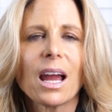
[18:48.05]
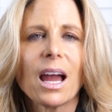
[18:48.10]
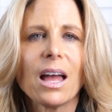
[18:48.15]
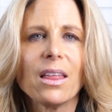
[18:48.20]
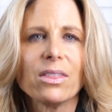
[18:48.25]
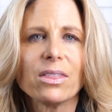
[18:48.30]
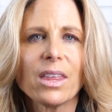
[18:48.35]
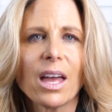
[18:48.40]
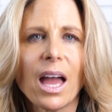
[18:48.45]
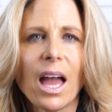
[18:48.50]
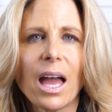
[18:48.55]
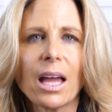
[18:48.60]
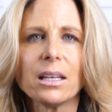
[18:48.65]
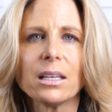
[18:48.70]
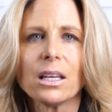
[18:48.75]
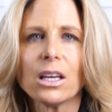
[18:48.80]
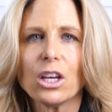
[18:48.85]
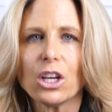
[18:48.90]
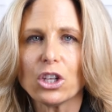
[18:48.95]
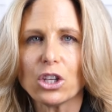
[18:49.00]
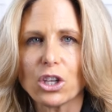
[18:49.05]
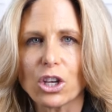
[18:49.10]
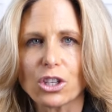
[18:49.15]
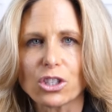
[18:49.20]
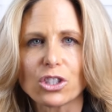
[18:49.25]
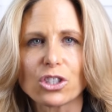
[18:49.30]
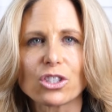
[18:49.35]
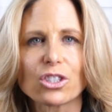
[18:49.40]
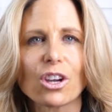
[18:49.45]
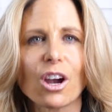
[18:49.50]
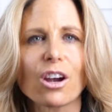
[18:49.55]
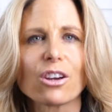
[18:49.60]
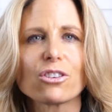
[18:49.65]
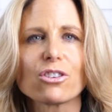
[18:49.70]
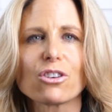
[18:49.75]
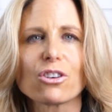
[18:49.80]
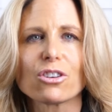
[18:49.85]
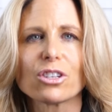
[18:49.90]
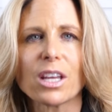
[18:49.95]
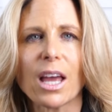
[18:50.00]
and then you
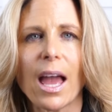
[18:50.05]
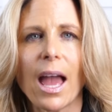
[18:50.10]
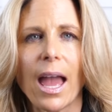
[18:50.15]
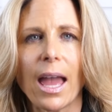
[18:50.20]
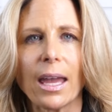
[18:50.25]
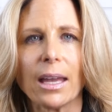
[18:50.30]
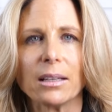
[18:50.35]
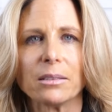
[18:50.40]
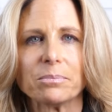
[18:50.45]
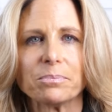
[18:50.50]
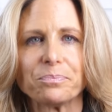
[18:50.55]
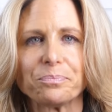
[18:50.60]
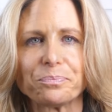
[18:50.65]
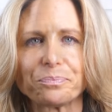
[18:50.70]
start your day.